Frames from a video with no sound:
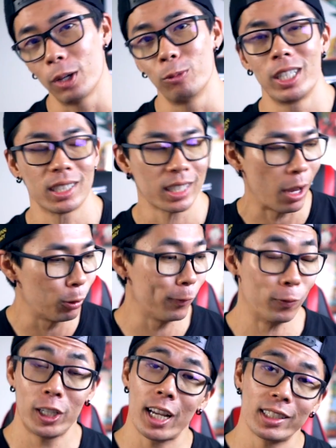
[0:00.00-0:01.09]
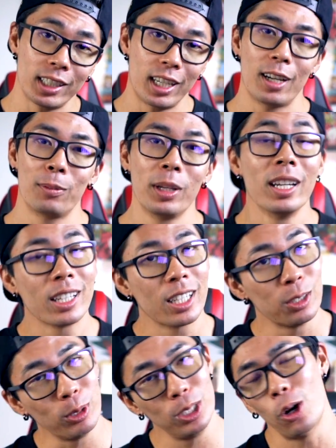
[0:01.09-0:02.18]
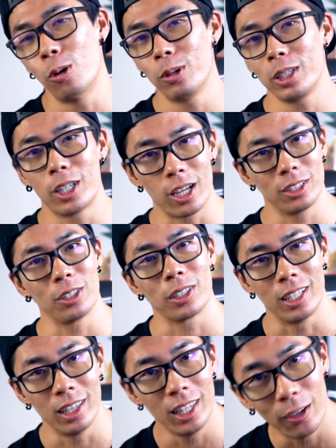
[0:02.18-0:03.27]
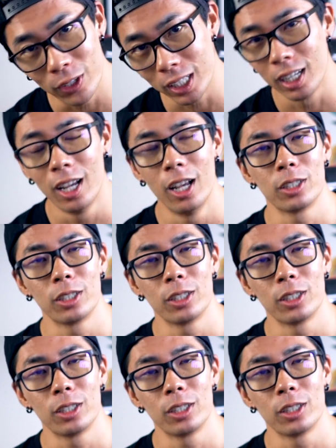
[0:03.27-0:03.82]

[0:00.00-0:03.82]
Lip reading: and we just can't wait for you guys to get them because we know you guys are gonna love it.